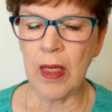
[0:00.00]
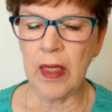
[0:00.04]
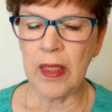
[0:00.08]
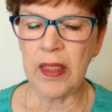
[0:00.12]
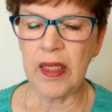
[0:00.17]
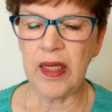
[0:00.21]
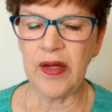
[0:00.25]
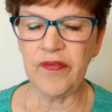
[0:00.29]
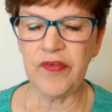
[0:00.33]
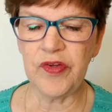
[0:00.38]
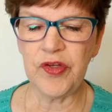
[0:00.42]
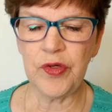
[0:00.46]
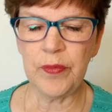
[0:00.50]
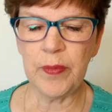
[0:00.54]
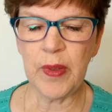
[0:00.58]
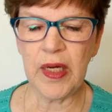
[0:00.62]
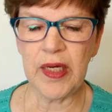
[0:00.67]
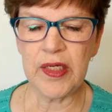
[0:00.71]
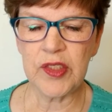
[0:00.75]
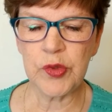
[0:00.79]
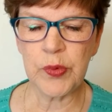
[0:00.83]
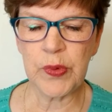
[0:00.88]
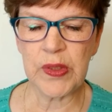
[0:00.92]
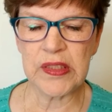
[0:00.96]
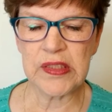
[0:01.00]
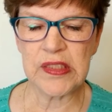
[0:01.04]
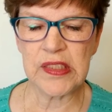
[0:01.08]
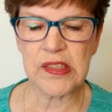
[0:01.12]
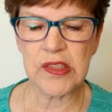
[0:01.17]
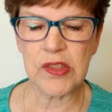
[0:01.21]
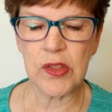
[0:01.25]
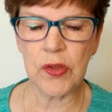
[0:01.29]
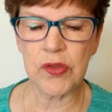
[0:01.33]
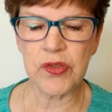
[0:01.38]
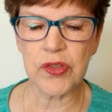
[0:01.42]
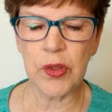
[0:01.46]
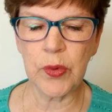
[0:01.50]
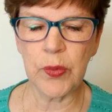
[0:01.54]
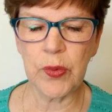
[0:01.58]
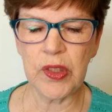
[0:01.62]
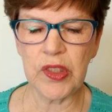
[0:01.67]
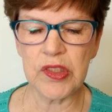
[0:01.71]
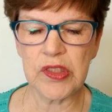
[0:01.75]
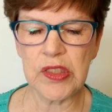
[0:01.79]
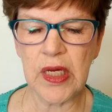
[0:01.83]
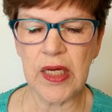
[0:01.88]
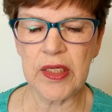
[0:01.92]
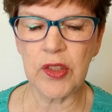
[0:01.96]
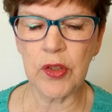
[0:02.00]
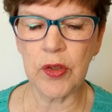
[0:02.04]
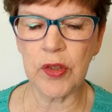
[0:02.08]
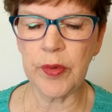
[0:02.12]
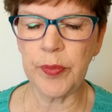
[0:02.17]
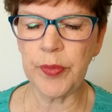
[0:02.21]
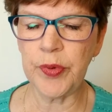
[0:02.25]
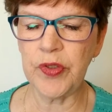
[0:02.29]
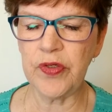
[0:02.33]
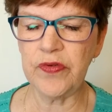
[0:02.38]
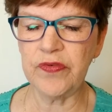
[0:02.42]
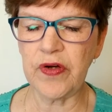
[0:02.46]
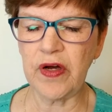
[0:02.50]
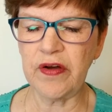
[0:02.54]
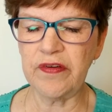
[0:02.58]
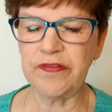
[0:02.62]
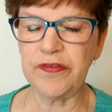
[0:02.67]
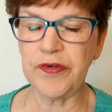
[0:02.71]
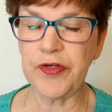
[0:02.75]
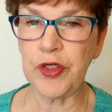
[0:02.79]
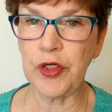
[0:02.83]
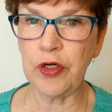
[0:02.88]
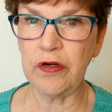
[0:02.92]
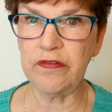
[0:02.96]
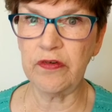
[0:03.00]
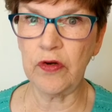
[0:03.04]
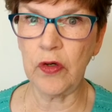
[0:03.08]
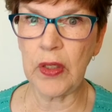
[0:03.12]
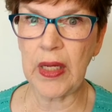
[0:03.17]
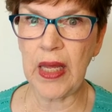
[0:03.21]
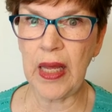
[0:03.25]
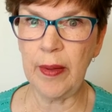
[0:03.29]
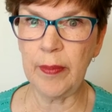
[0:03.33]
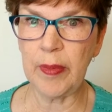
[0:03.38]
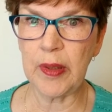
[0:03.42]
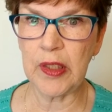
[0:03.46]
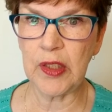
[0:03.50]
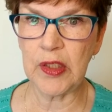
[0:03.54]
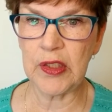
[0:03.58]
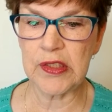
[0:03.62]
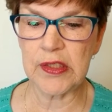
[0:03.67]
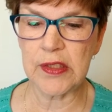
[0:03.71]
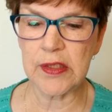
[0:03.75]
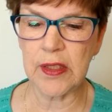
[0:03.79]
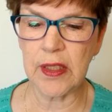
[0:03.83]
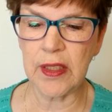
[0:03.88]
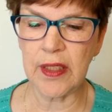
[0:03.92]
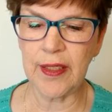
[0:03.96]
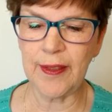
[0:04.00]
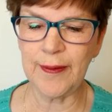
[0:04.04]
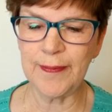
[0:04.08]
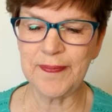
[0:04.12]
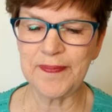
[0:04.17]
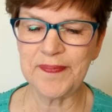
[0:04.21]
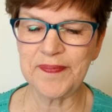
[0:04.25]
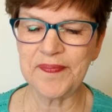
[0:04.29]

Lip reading: Never you mind, twinsies. Those are words don't approve of for your vocabulary study.